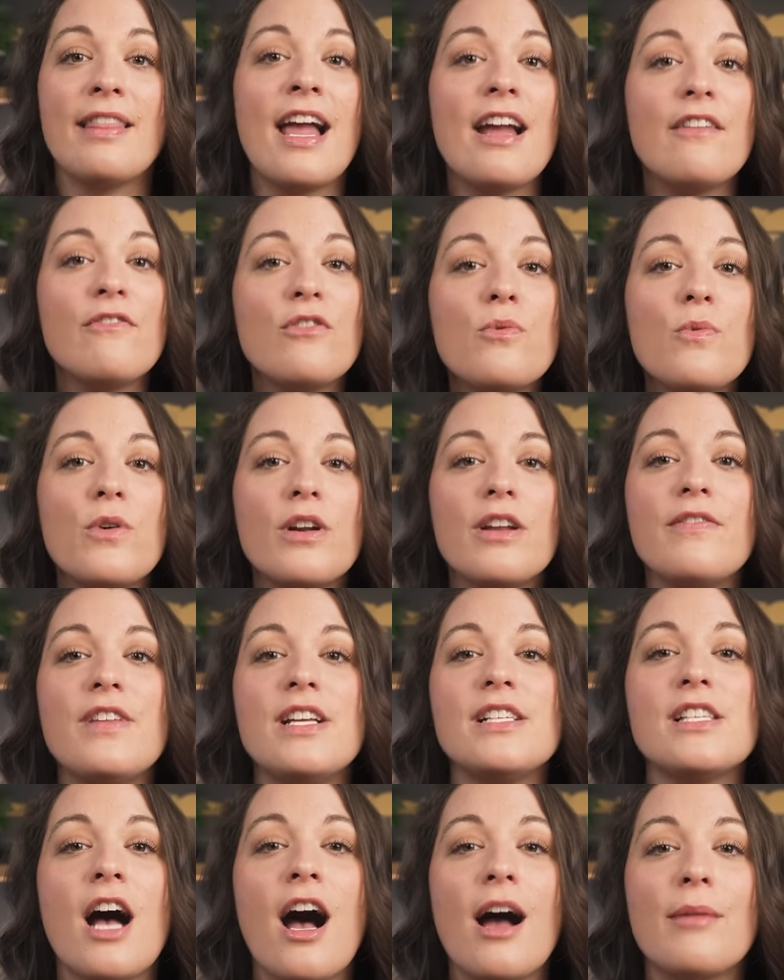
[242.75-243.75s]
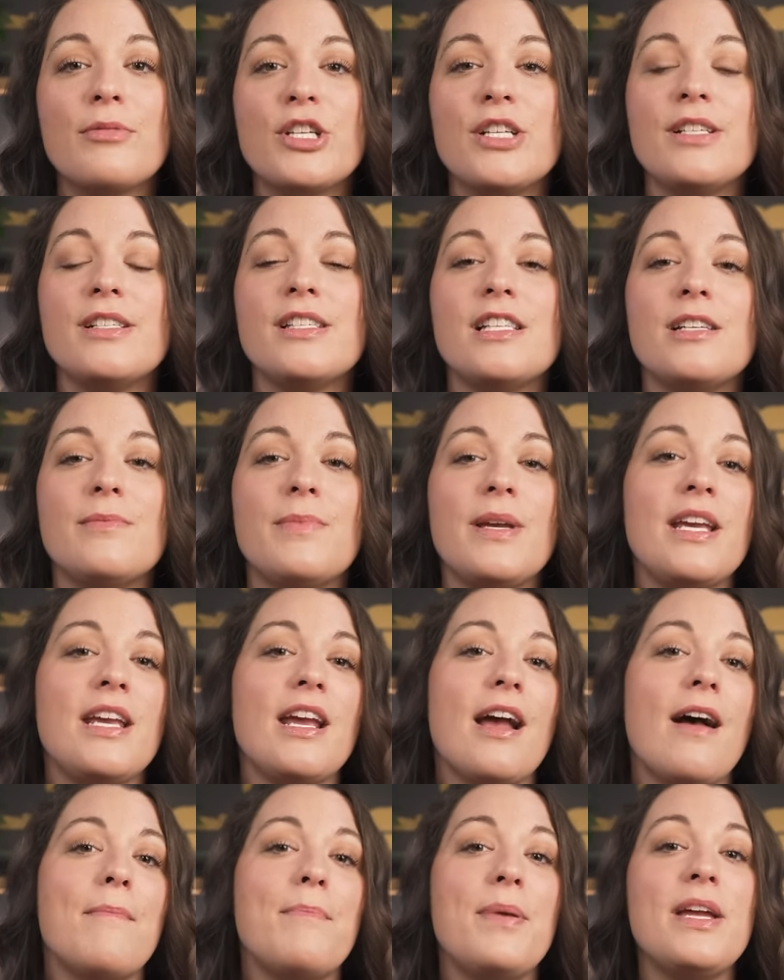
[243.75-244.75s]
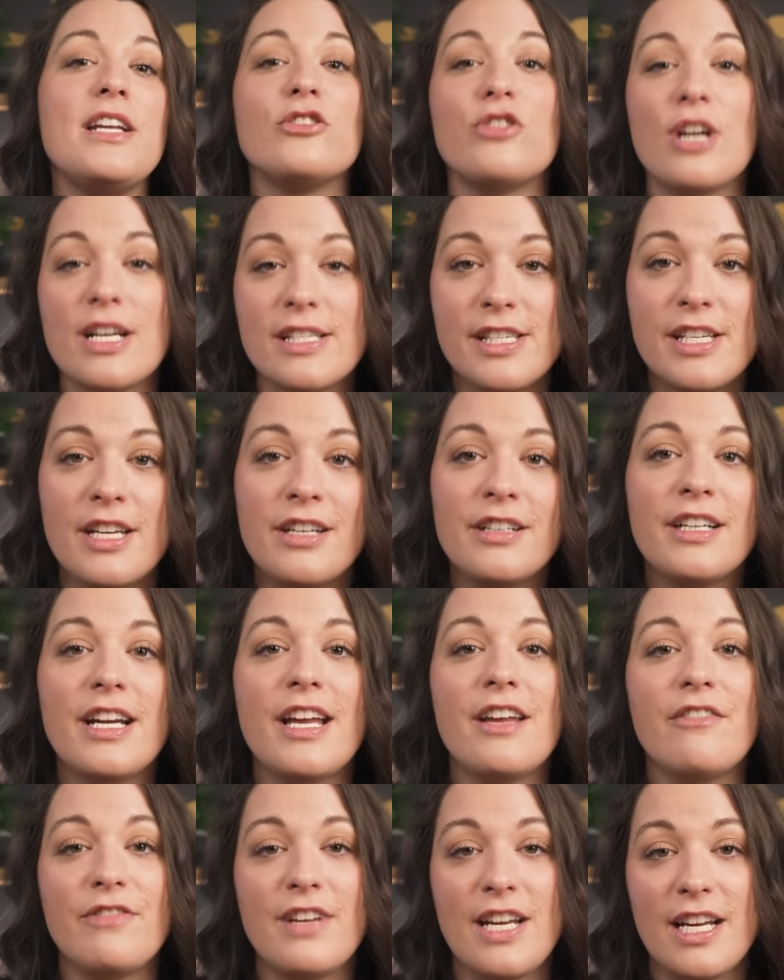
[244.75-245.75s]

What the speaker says: like for one of these options to be a bit dressier if